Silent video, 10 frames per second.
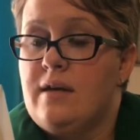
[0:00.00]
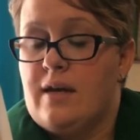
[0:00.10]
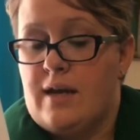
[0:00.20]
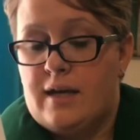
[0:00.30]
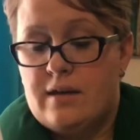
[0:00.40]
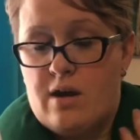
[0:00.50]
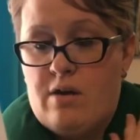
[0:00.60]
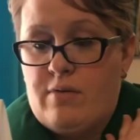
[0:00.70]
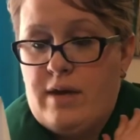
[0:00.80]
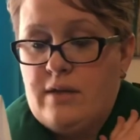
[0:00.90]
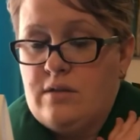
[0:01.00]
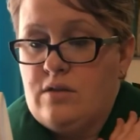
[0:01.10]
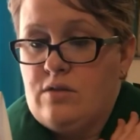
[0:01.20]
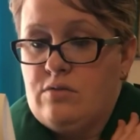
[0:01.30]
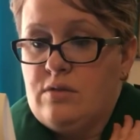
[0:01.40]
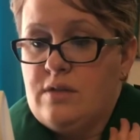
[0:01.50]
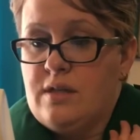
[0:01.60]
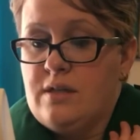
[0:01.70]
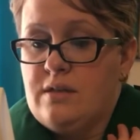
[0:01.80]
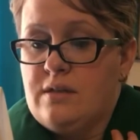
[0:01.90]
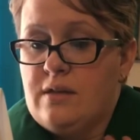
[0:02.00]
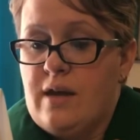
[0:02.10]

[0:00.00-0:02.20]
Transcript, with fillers: and I cannot wait to use this.